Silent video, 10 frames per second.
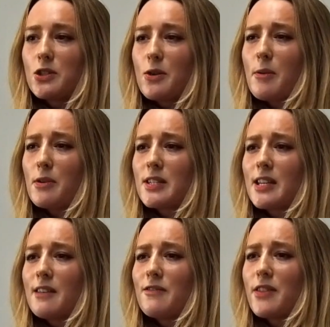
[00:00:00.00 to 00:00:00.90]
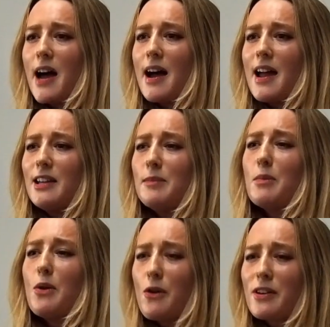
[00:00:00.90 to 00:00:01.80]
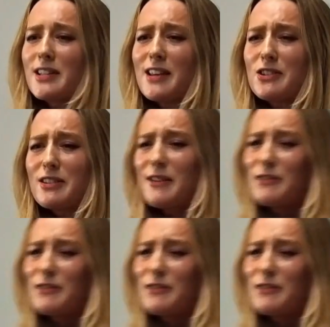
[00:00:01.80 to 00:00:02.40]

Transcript: Do I want to give that any more attention? I've